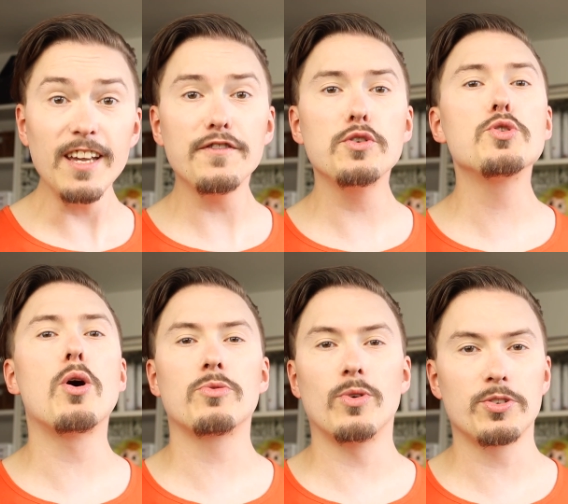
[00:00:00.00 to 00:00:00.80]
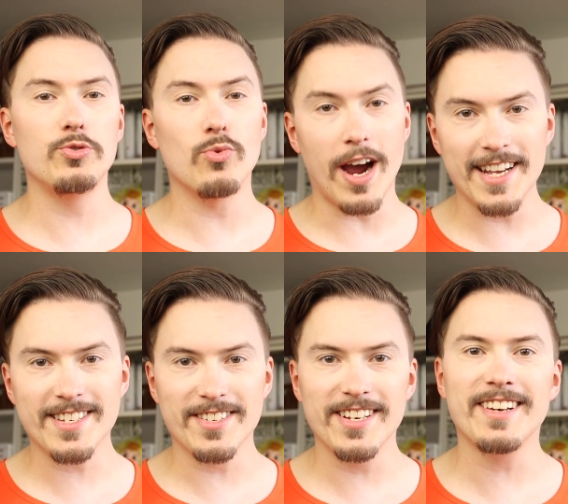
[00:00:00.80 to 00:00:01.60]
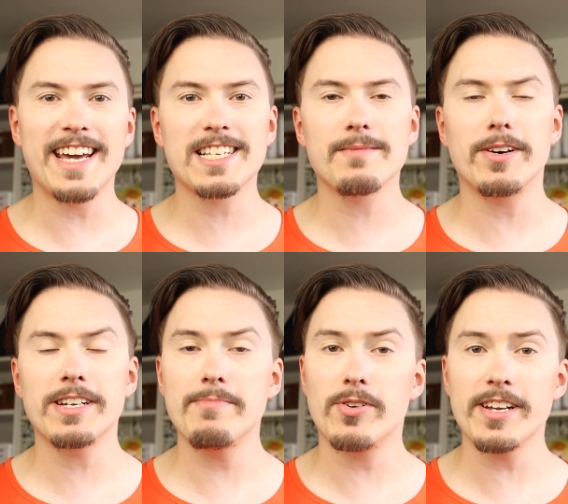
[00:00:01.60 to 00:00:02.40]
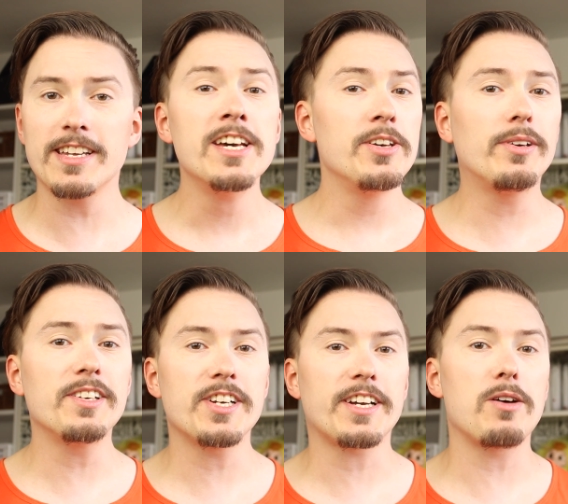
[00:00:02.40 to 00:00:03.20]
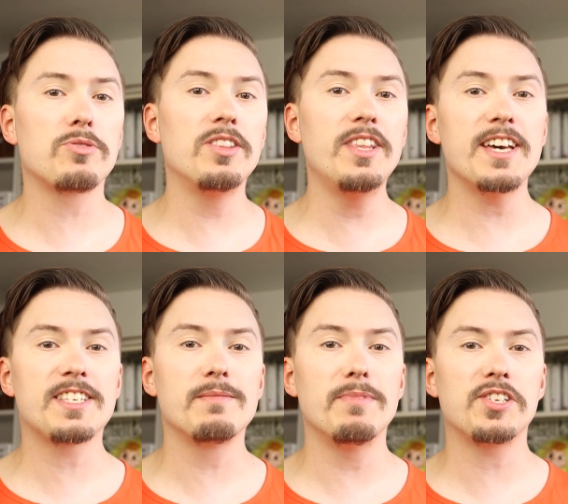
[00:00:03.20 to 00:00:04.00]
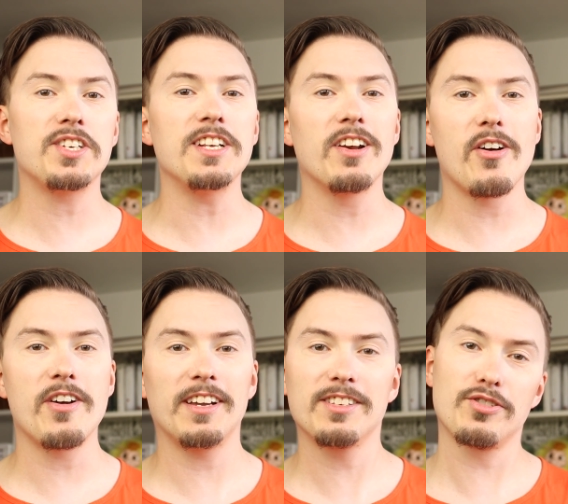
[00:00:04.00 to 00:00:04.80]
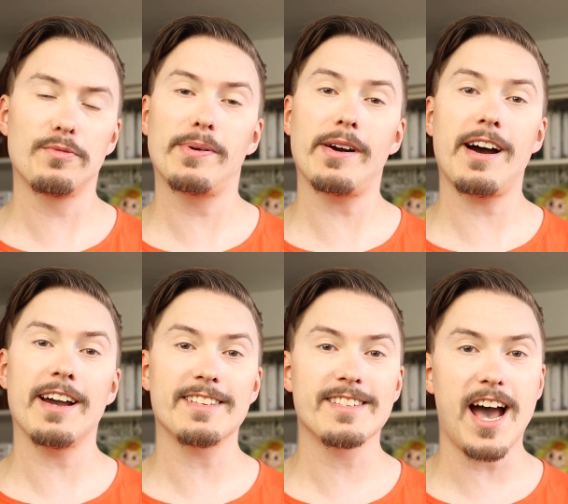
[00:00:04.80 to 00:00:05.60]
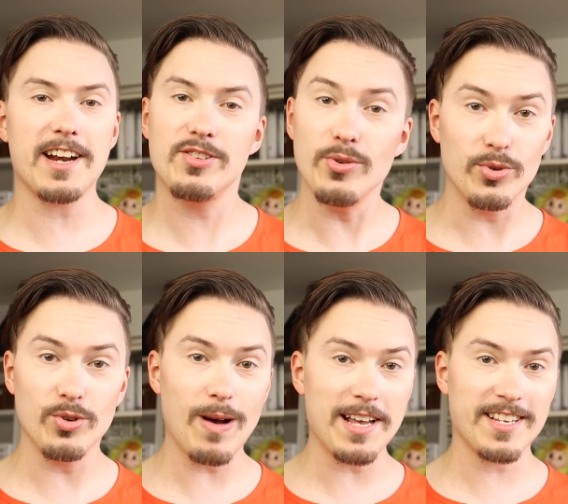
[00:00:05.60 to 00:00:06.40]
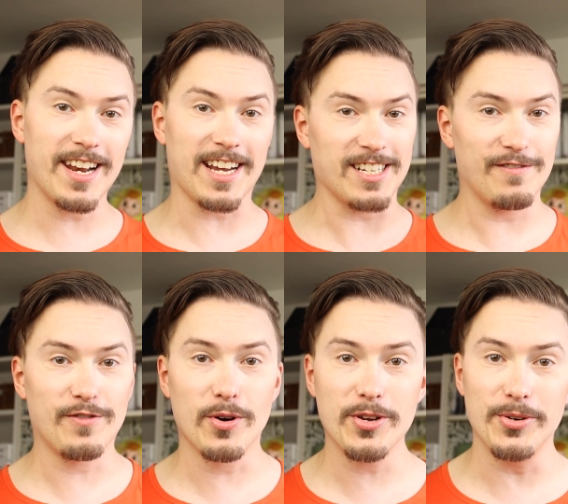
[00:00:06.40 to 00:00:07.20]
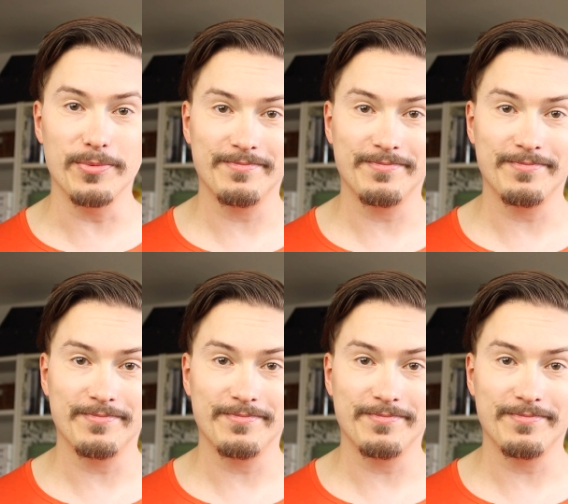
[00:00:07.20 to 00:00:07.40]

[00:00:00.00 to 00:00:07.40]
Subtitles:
If you don't want to wait until next Monday morning, you can check out this machine learning surprise that YouTube has selected for you.